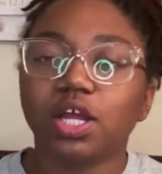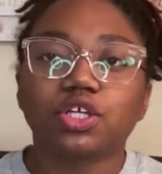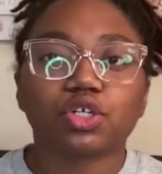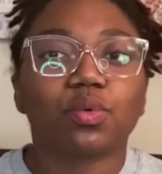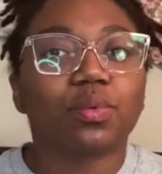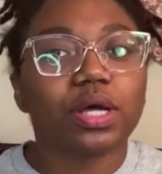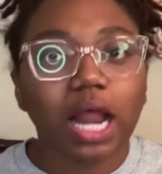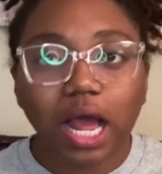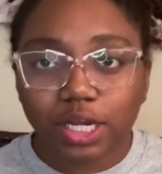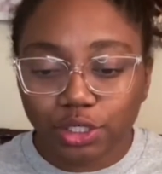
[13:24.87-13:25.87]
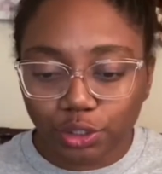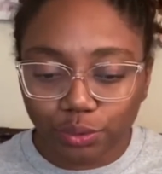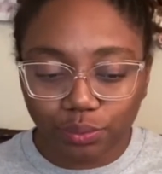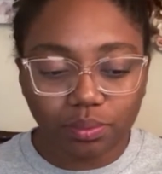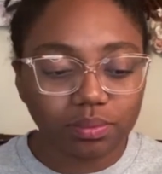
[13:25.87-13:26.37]
So what I
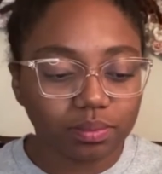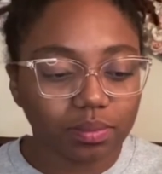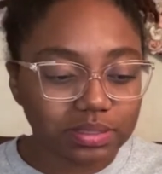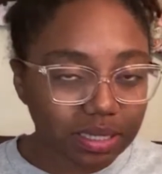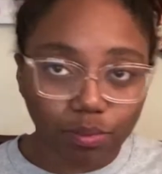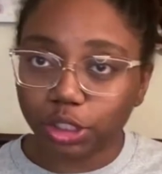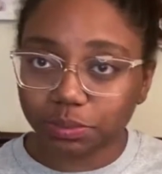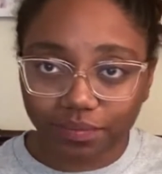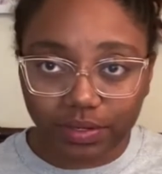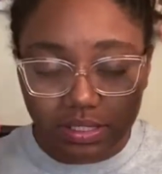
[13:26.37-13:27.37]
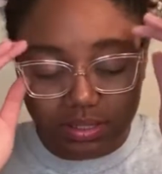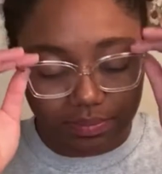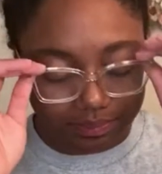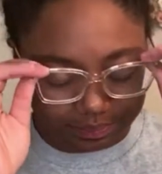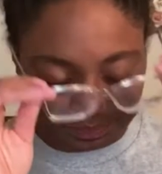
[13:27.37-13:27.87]
do once I wash my face,
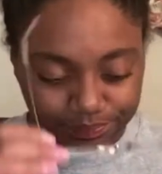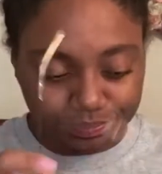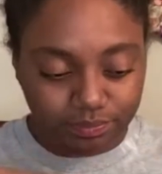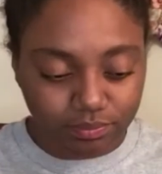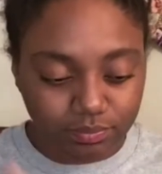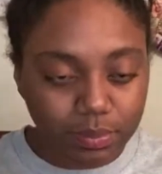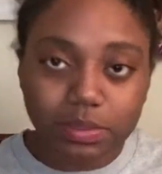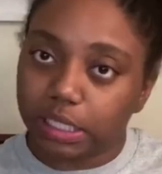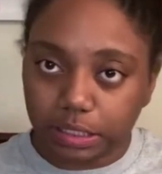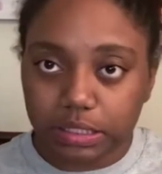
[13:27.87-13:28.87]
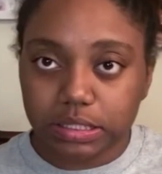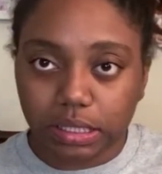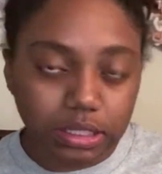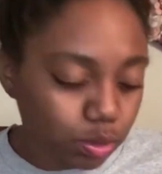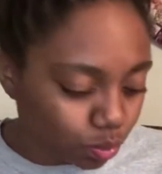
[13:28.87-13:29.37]
let me take these
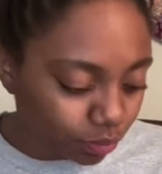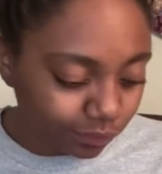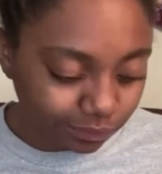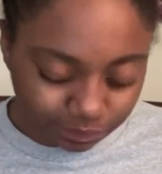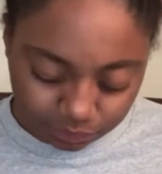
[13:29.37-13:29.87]
things off.